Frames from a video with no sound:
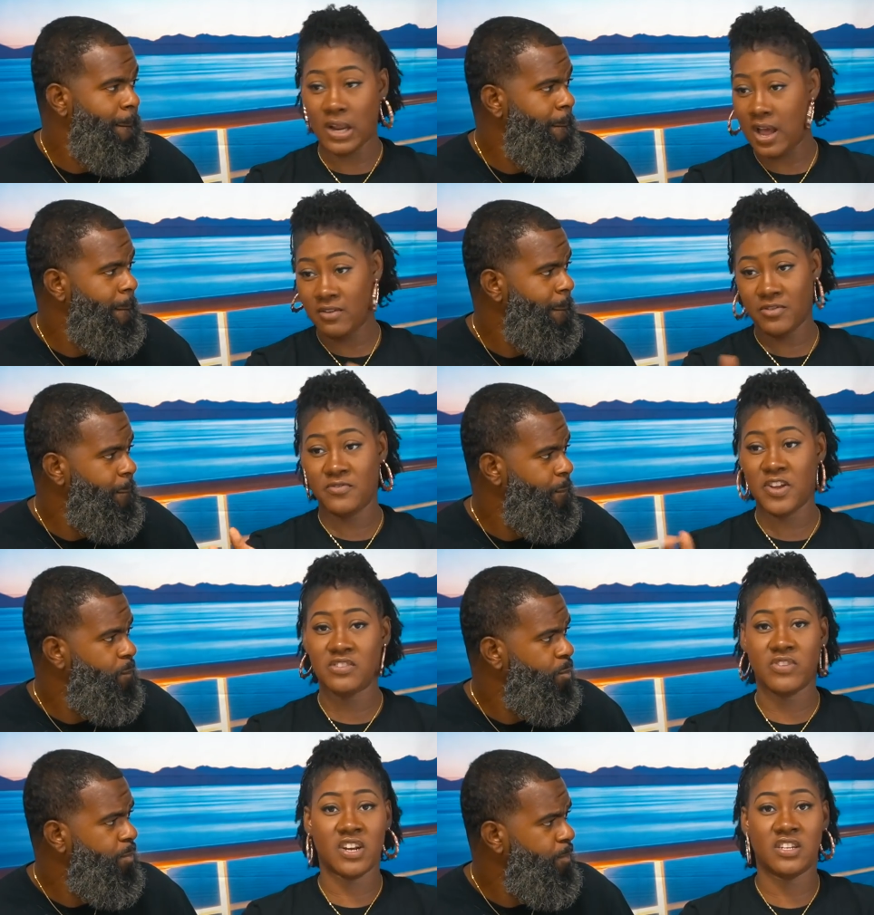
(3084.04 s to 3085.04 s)
Speaker 1: the line for face
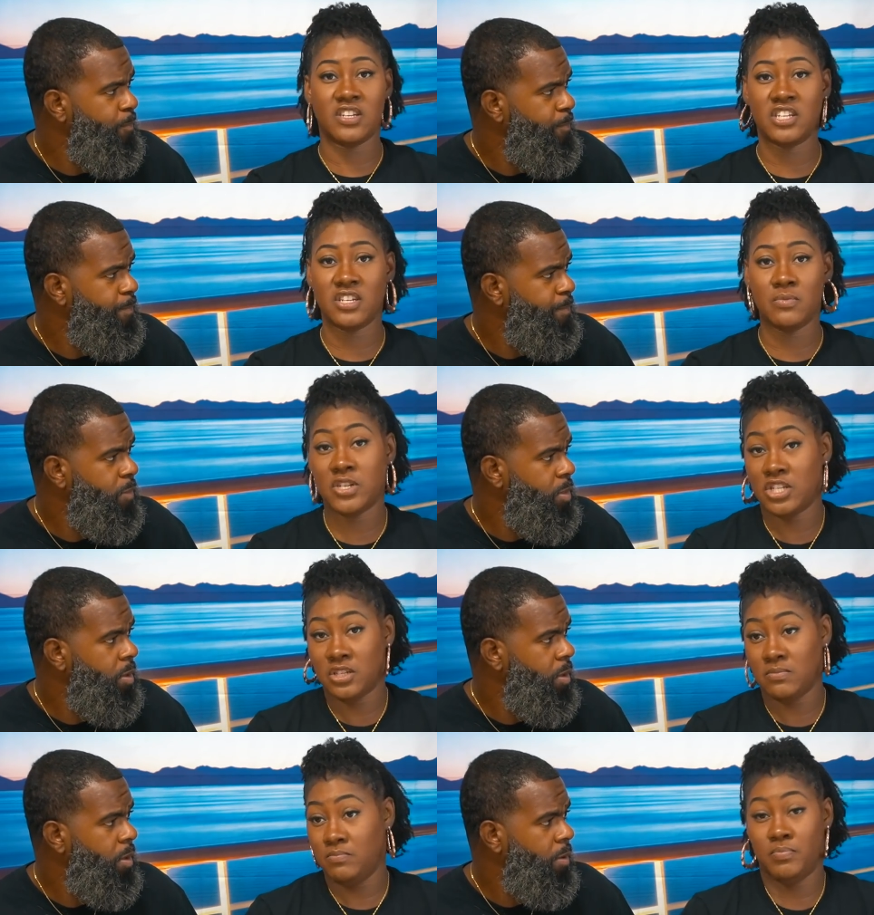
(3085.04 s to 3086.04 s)
recognition. We
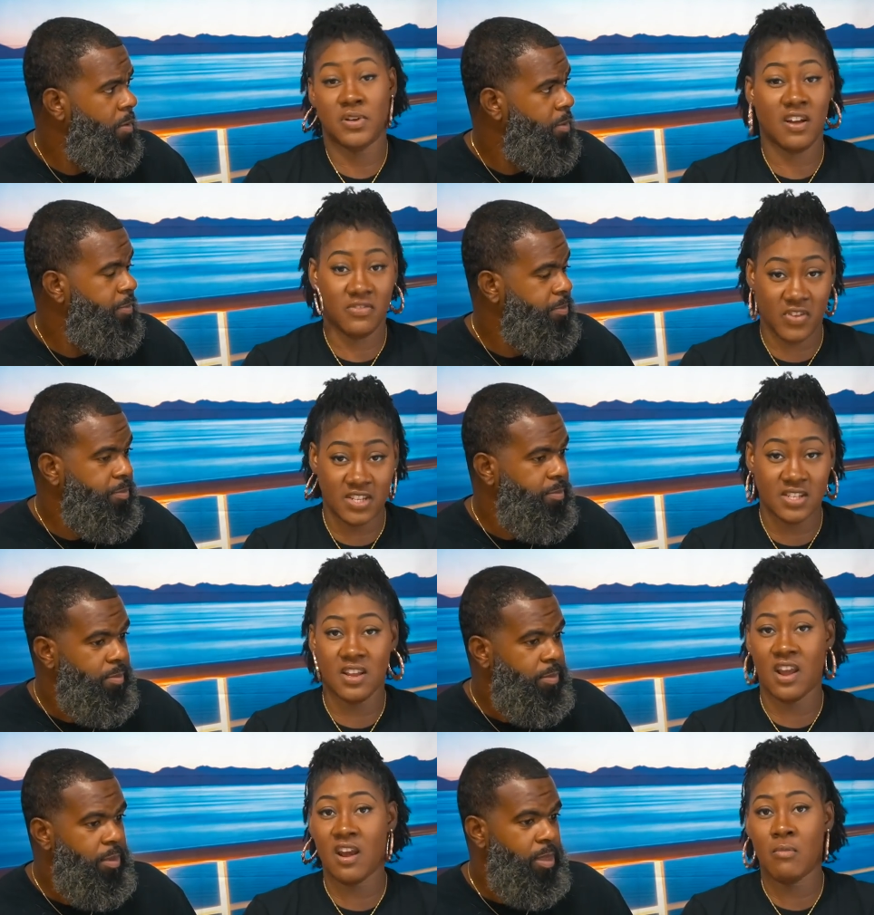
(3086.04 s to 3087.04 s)
put our face in the
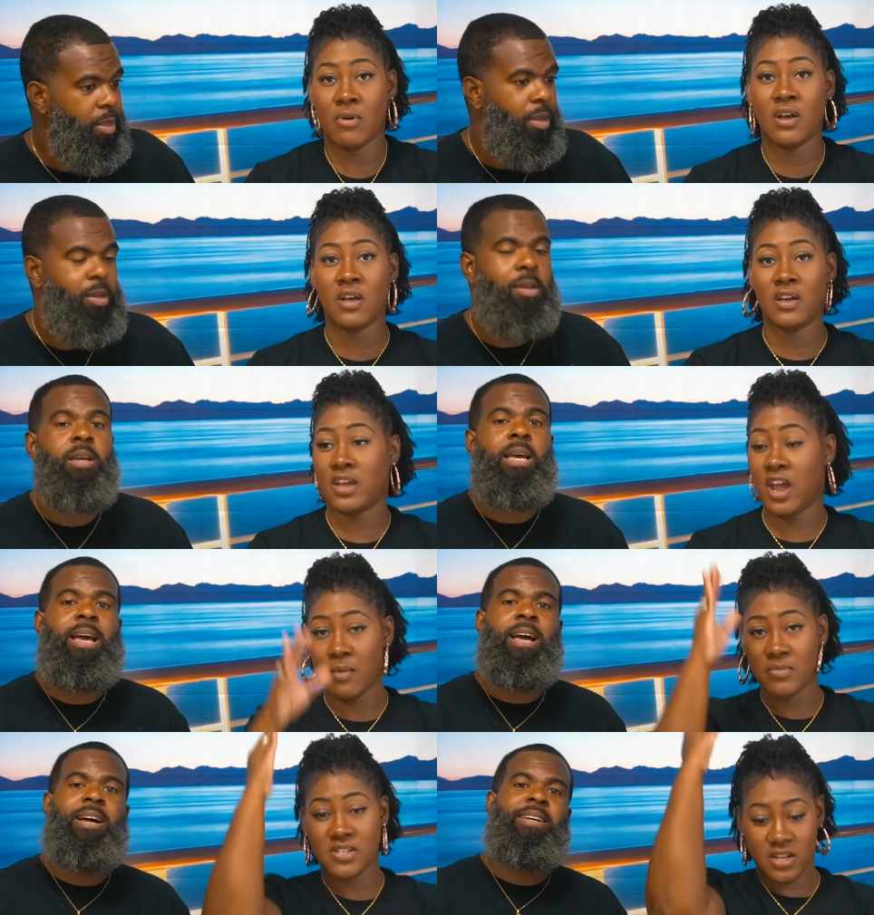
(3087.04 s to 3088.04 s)
camera.
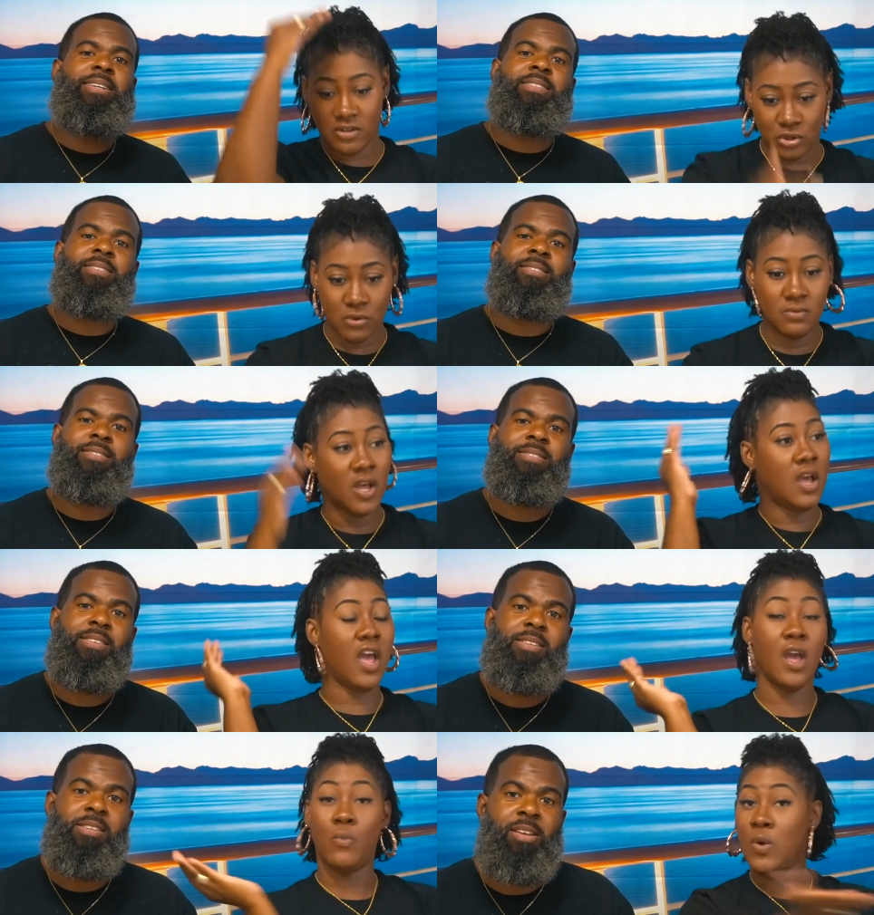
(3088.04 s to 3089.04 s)
Camera said do,
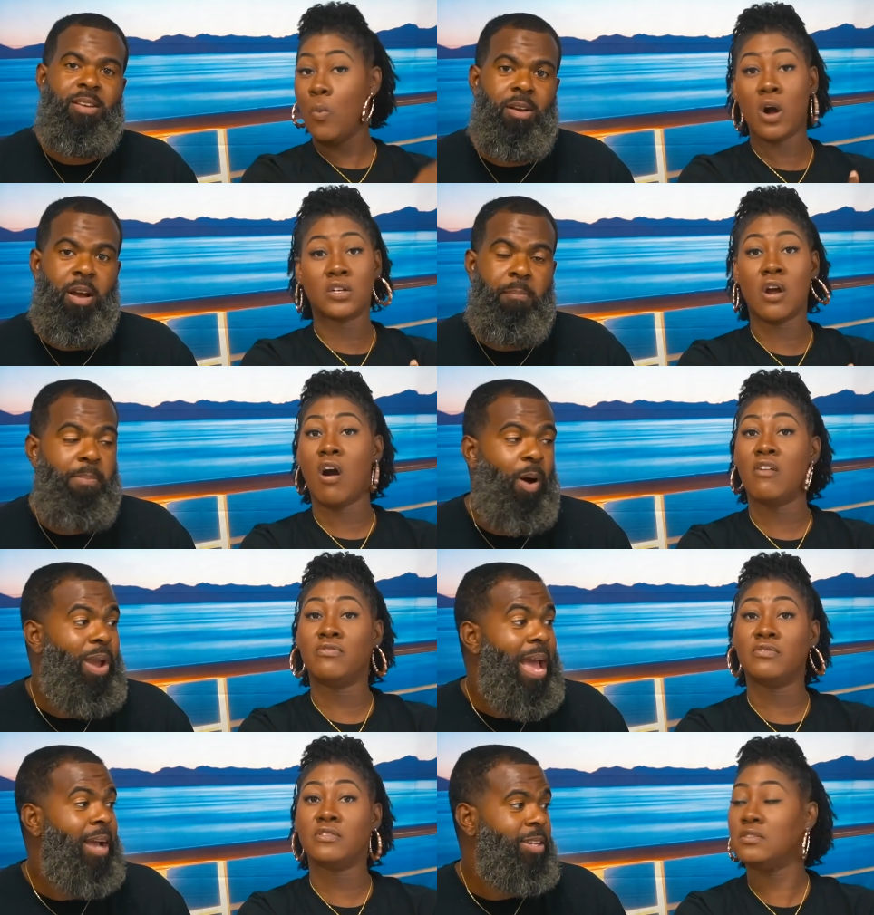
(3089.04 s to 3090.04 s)
and we walked off. But
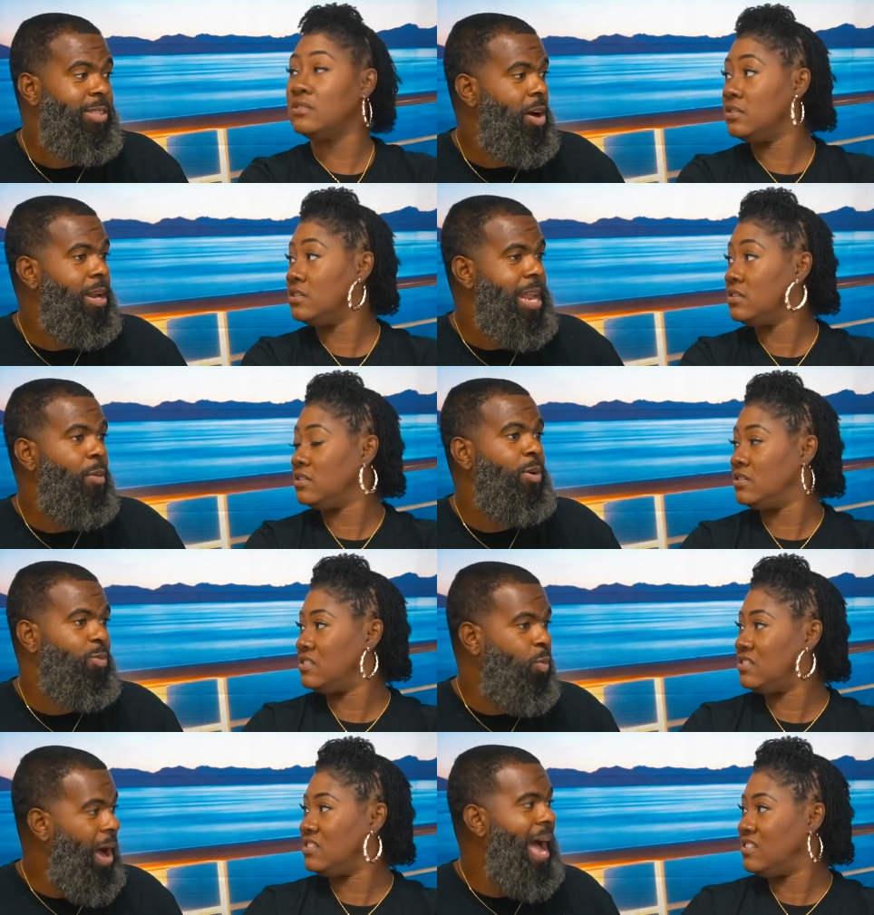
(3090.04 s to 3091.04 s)
we
Speaker 2: actually thought that was
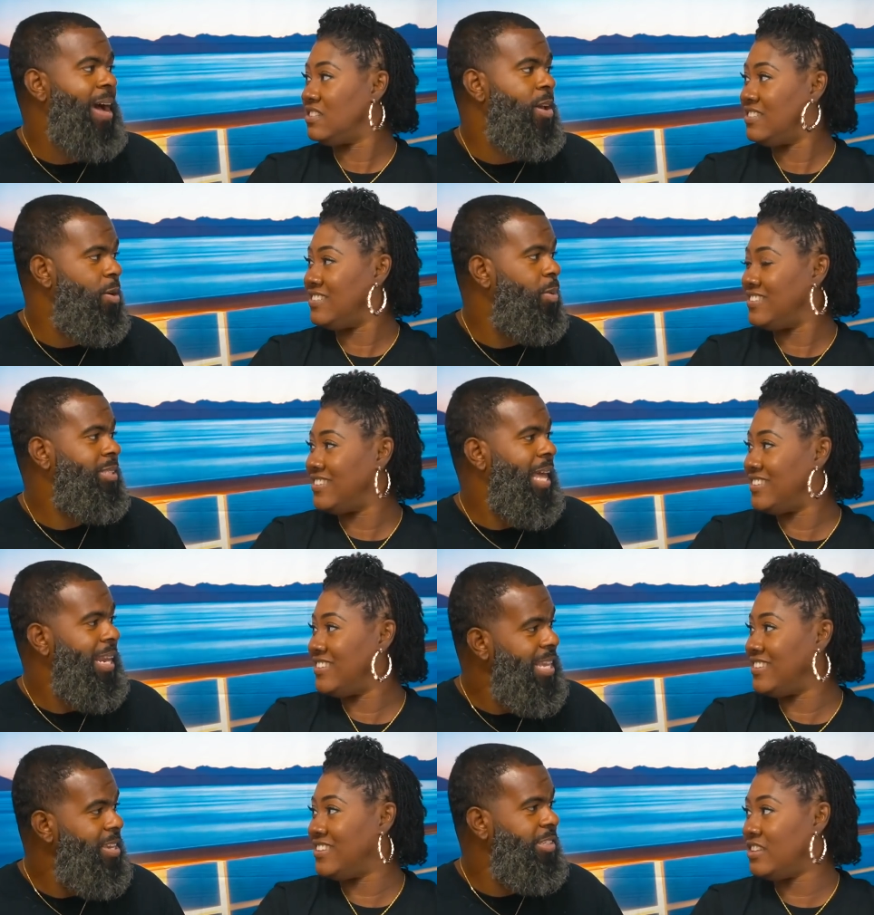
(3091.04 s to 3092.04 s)
why it was that
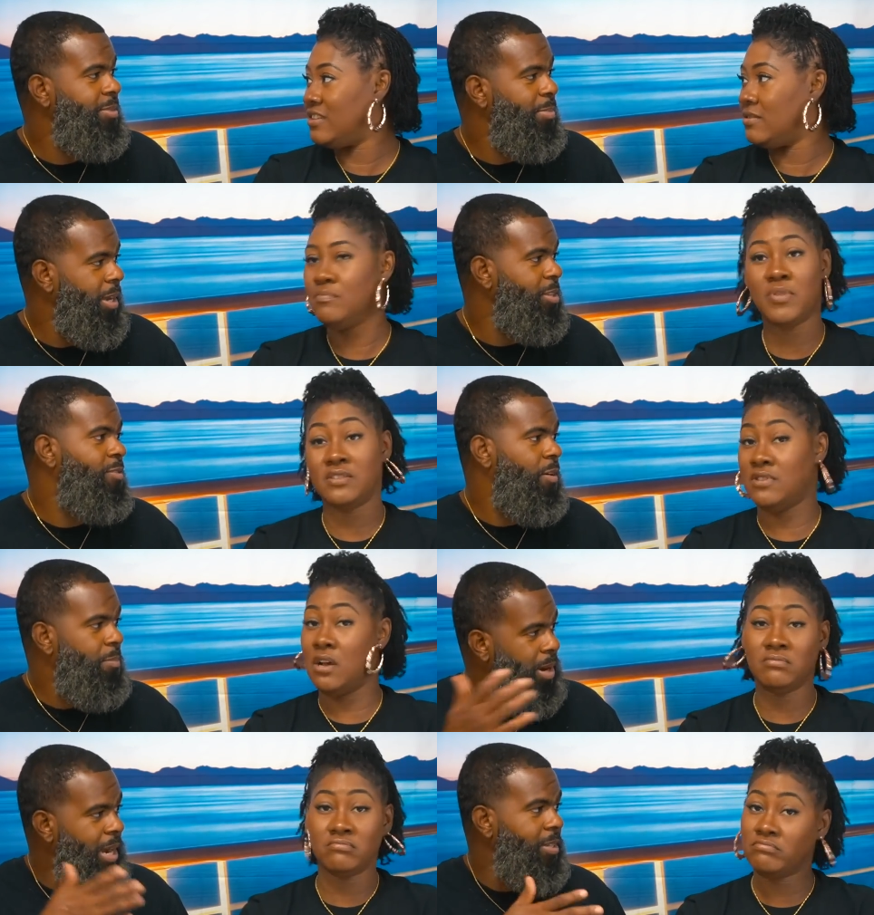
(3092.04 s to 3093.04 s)
easy. But but, were, no.
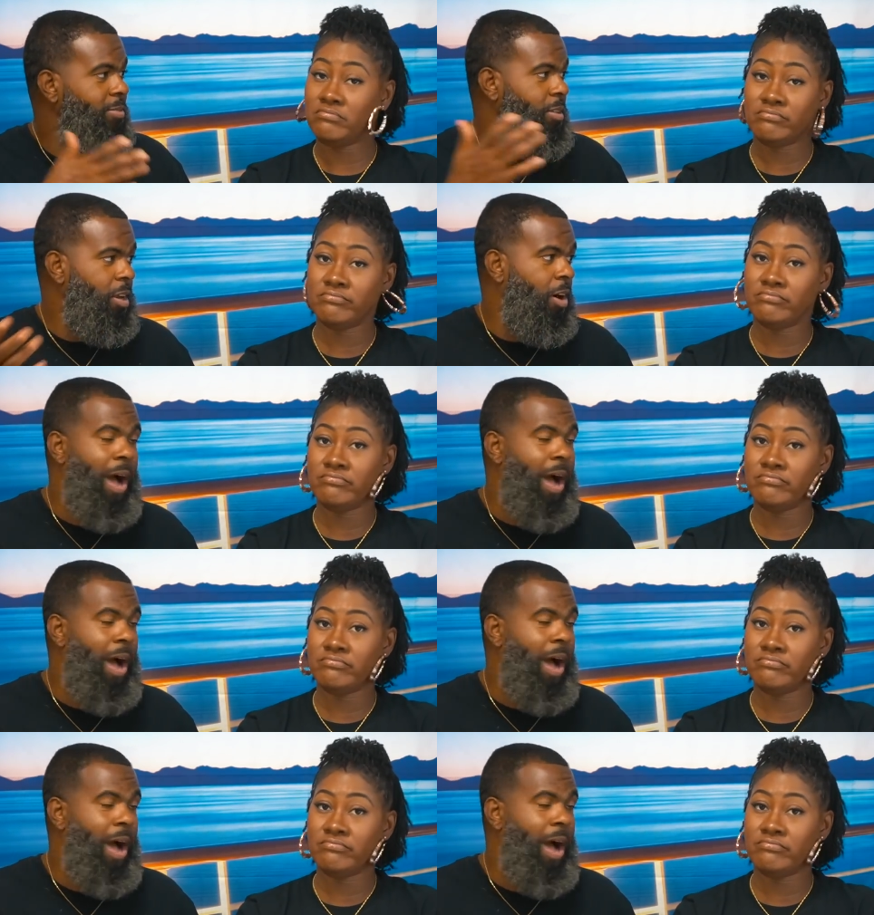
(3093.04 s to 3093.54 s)
but you know,